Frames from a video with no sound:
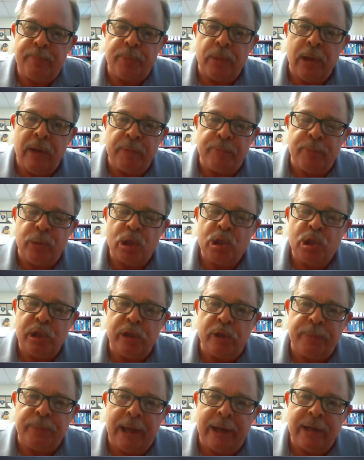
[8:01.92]
of the British
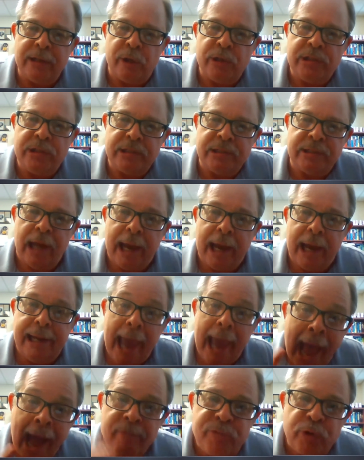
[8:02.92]
Interplanetary Society,
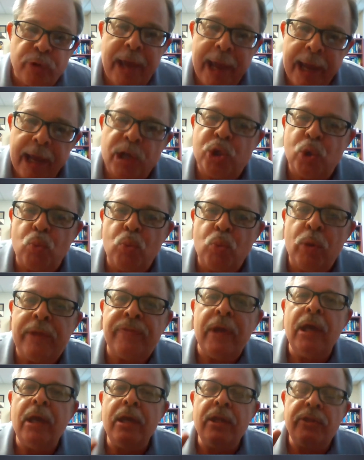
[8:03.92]
after they underwent
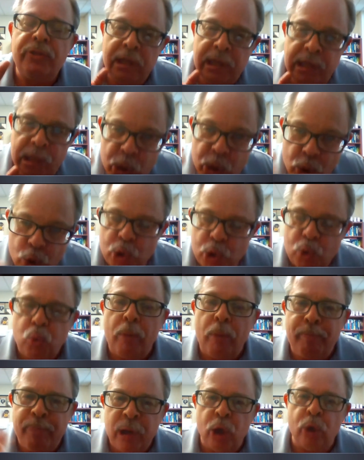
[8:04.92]
the
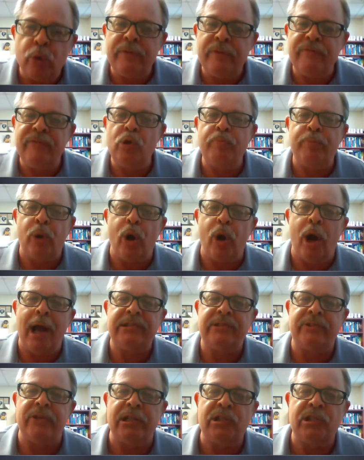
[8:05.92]
usual peer review
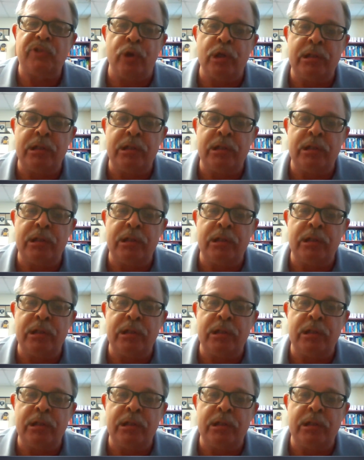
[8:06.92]
process for